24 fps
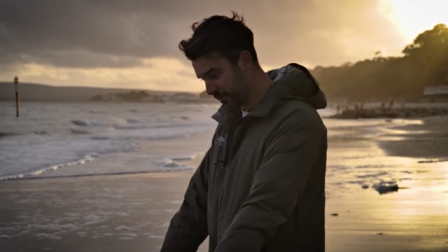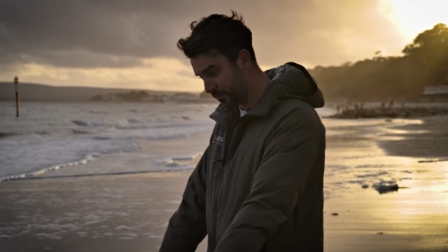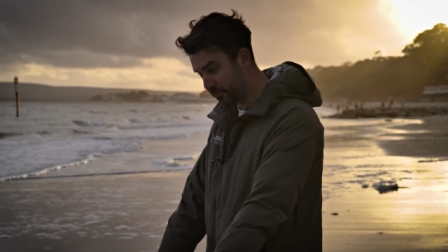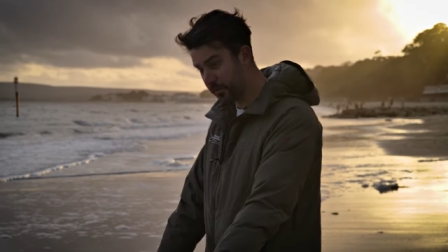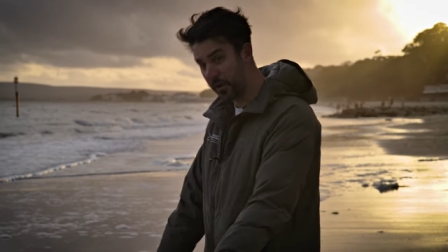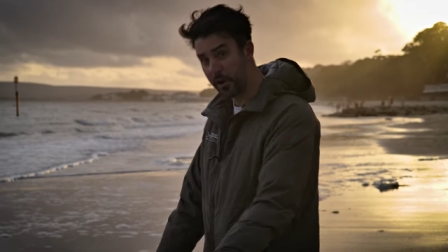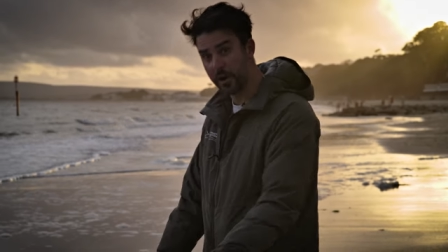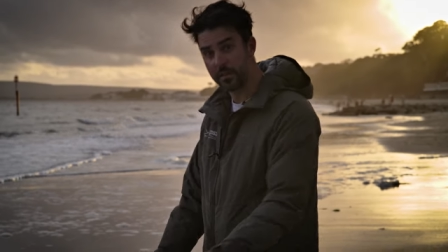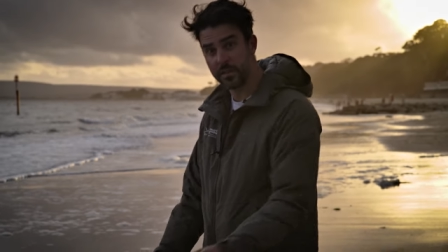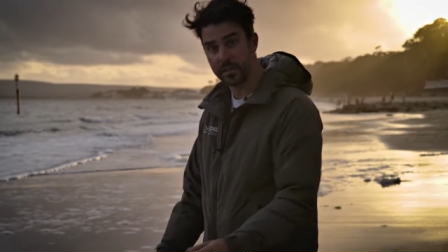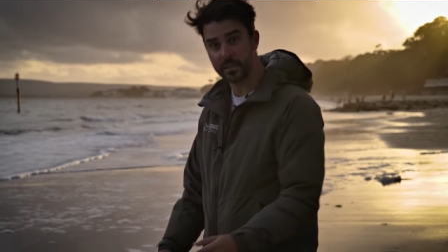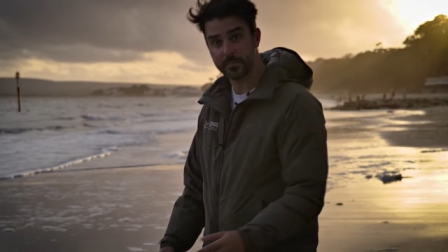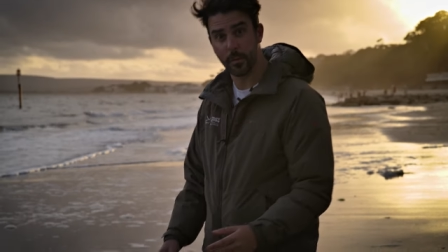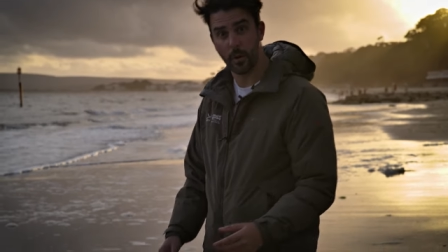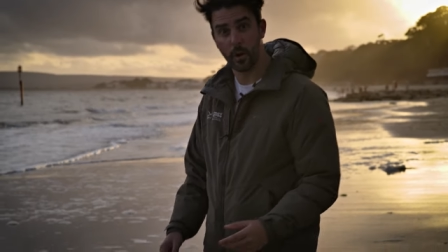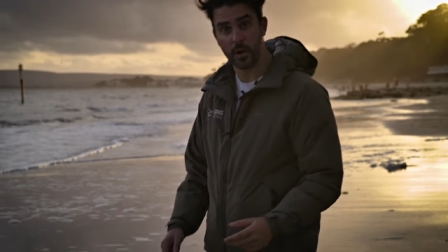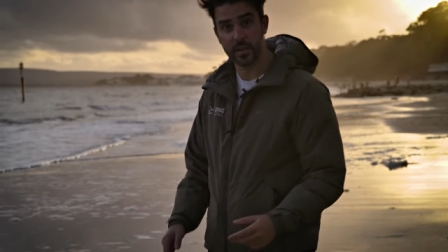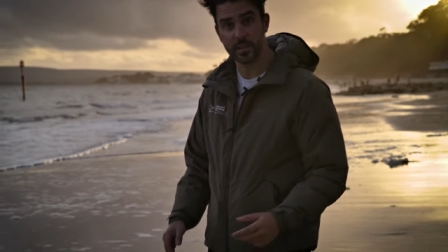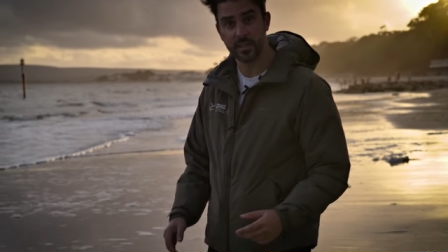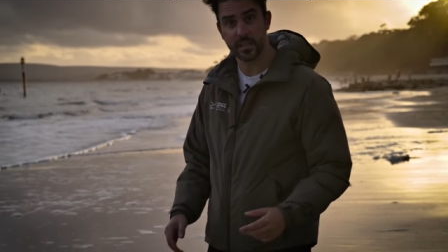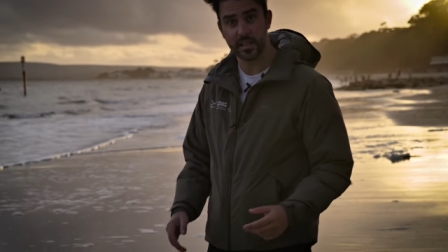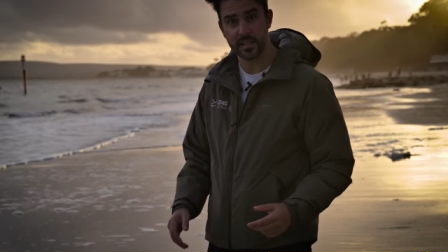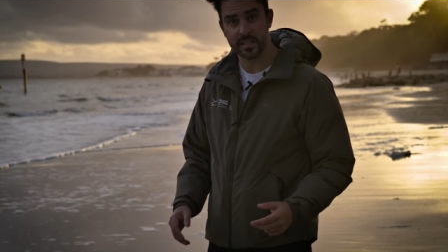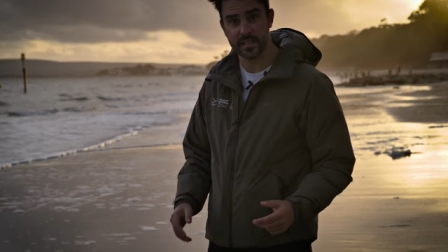furthest
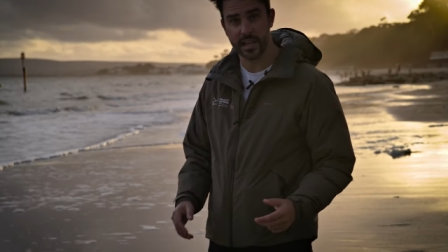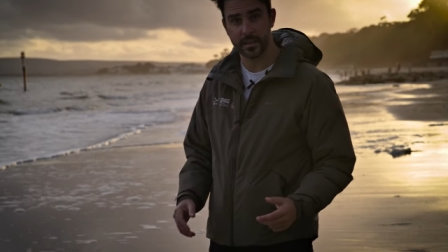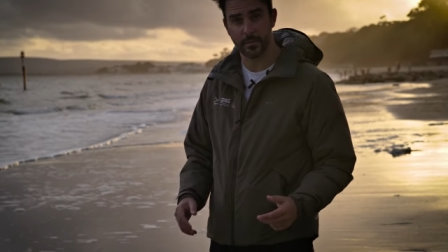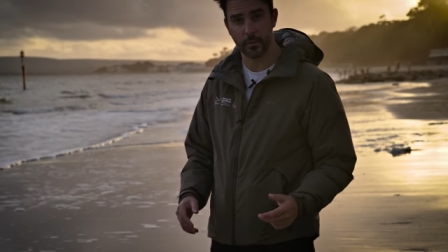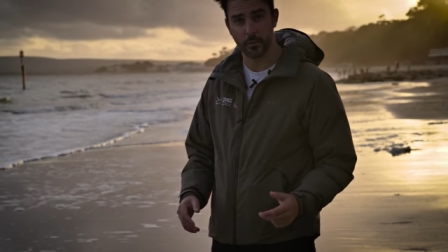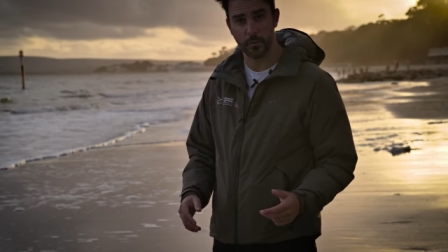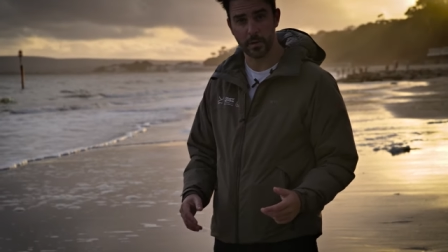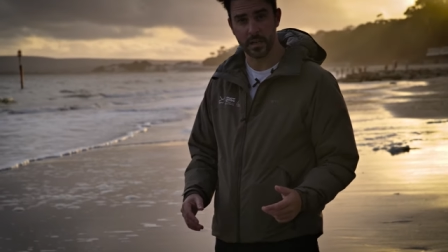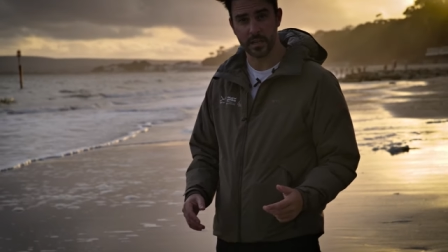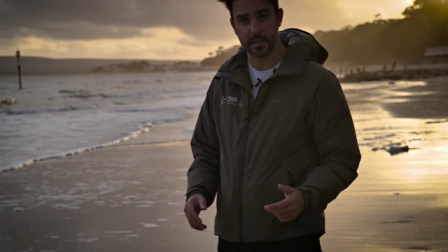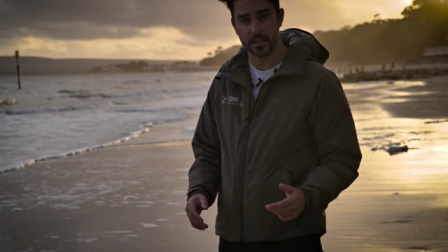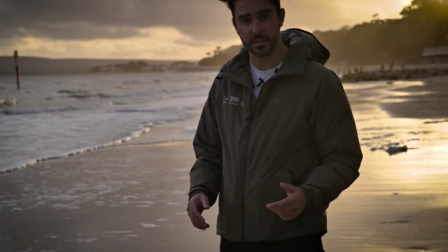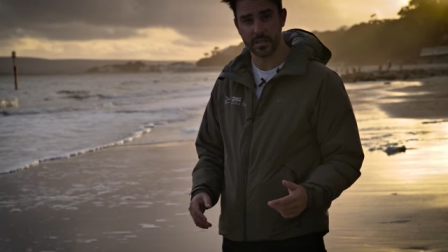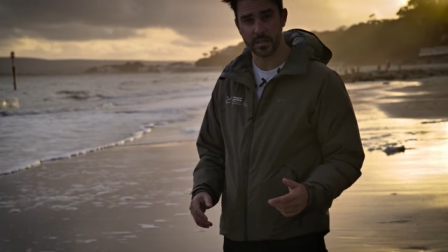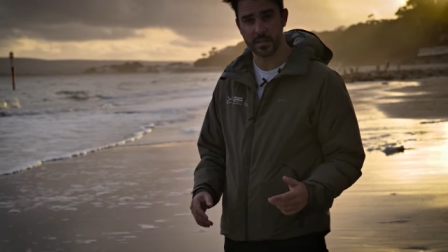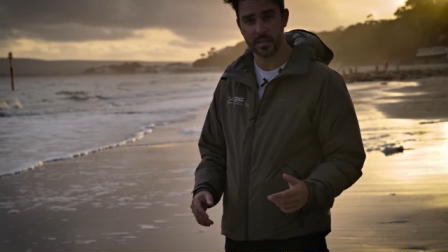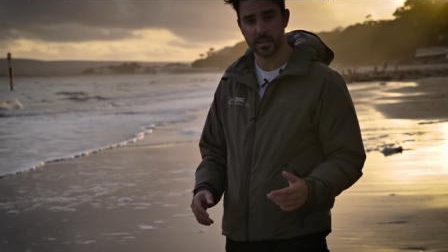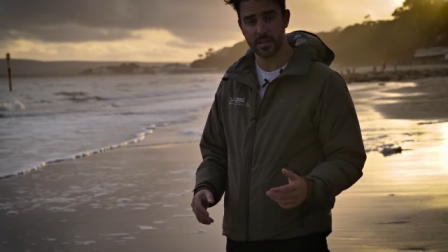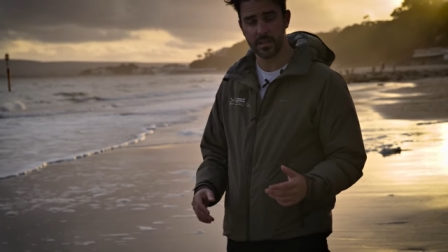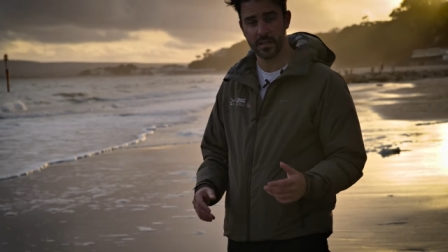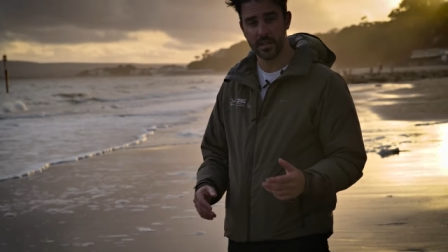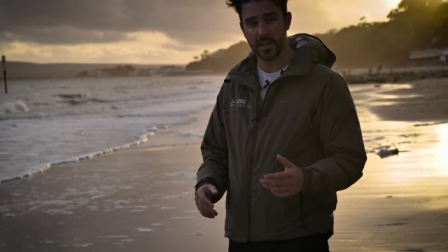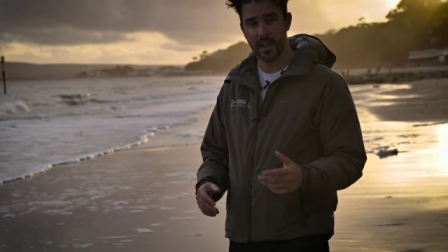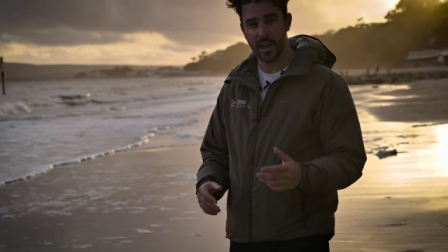point that it's ever reached.
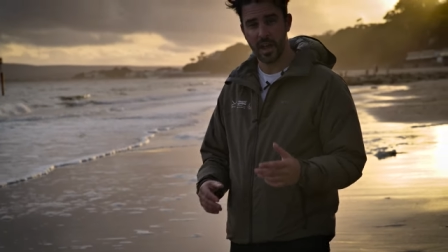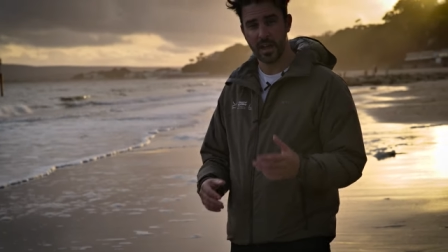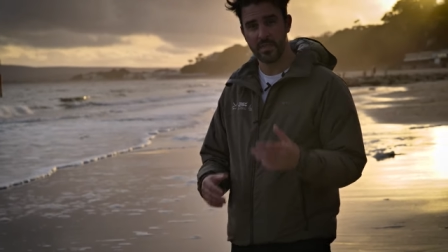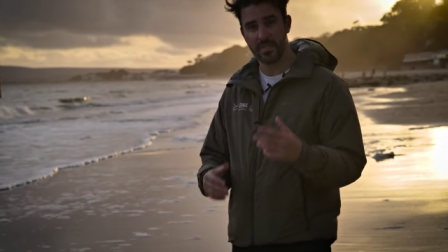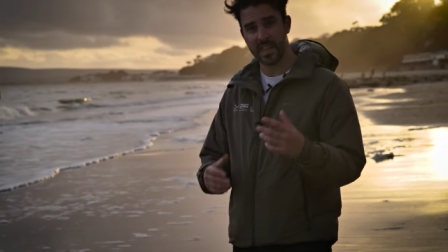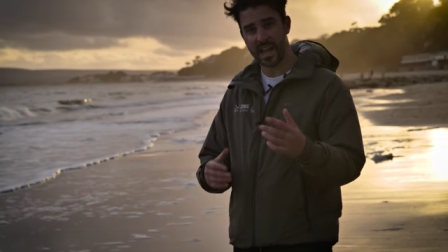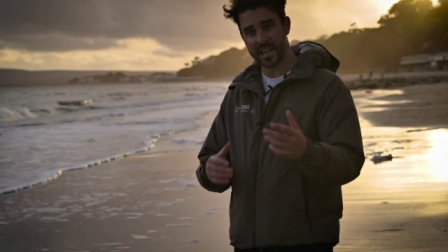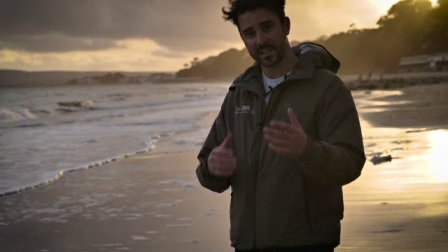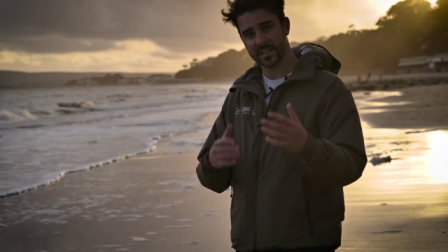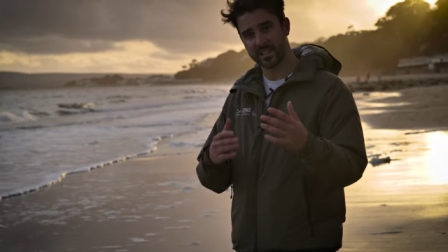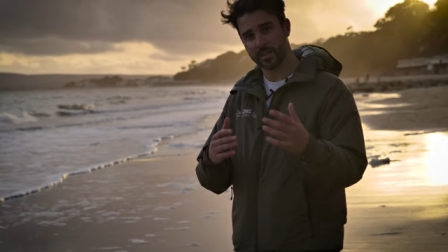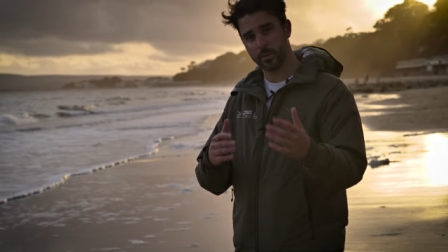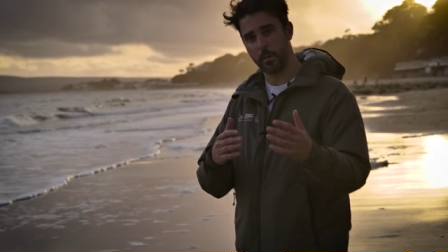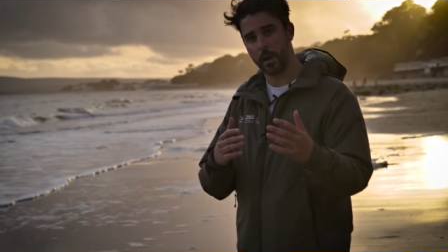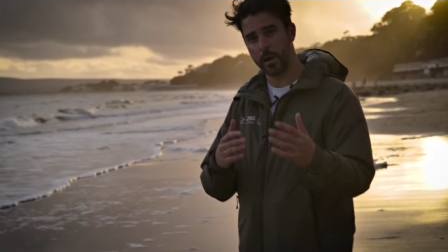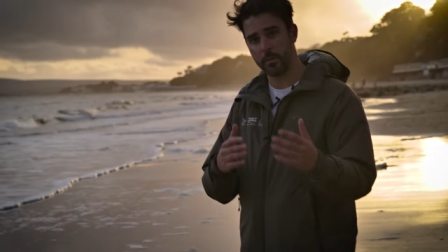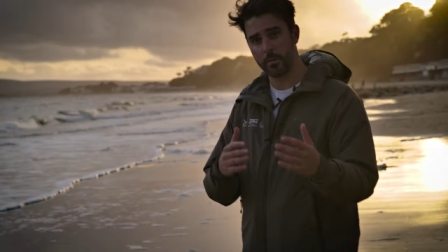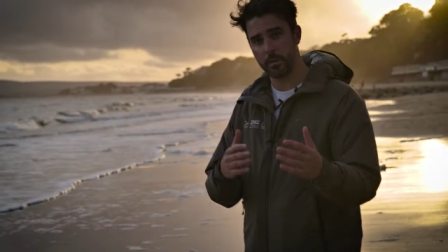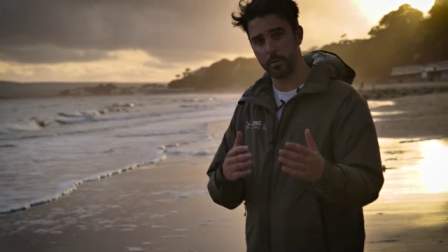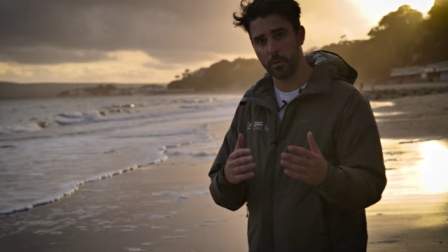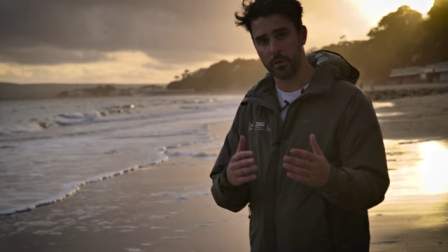And that's the way we